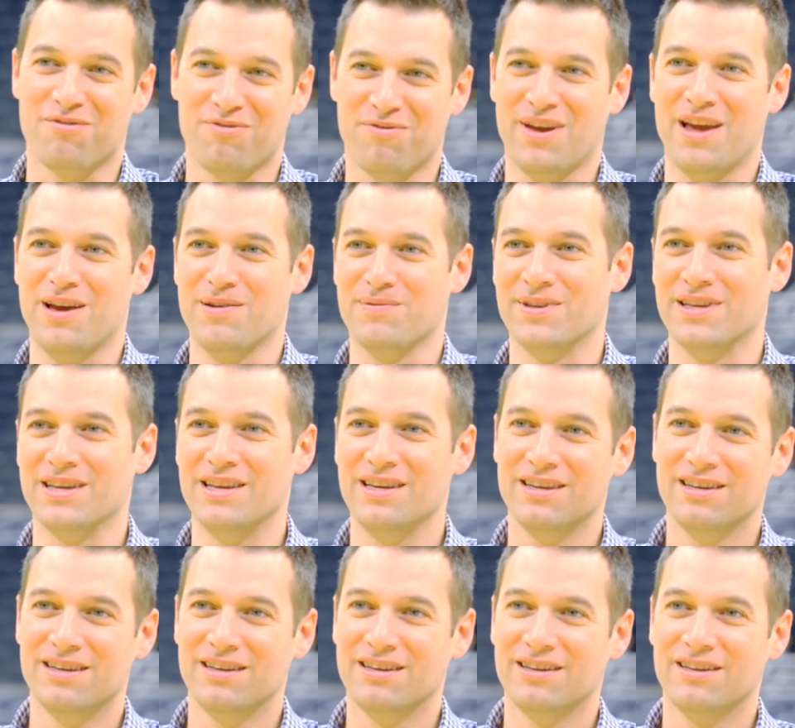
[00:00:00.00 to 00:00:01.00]
your
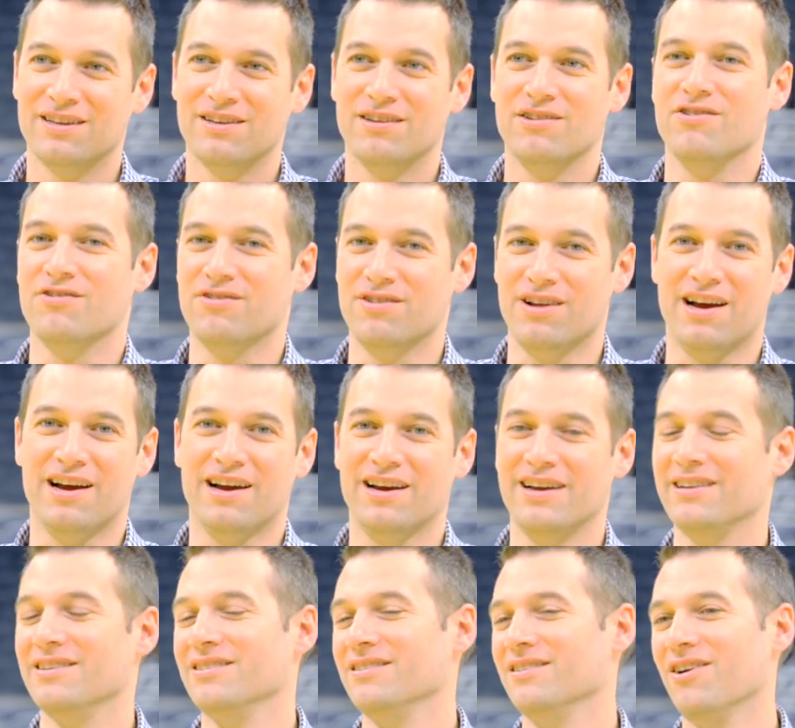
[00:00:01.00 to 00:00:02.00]
family, you're
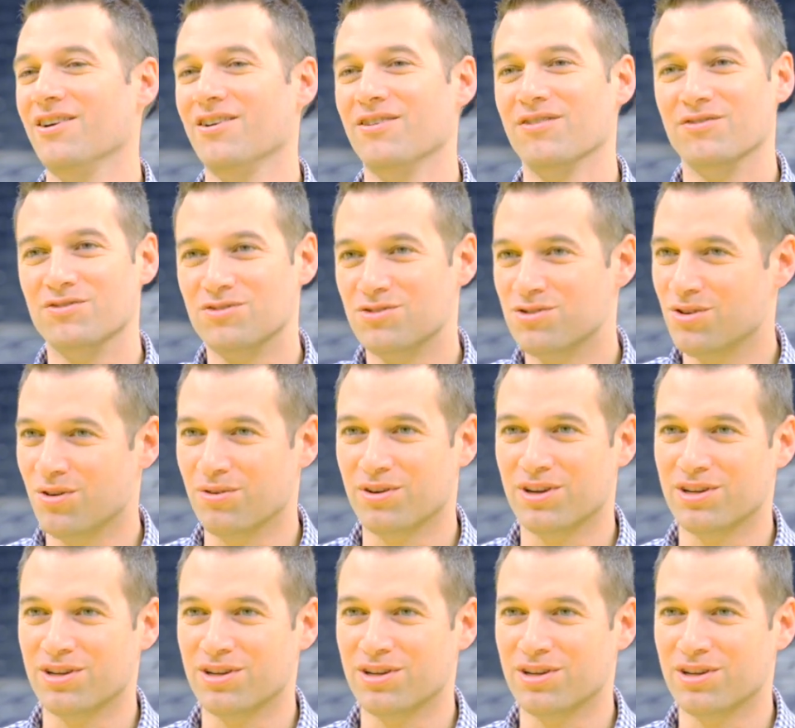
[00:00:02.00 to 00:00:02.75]
not so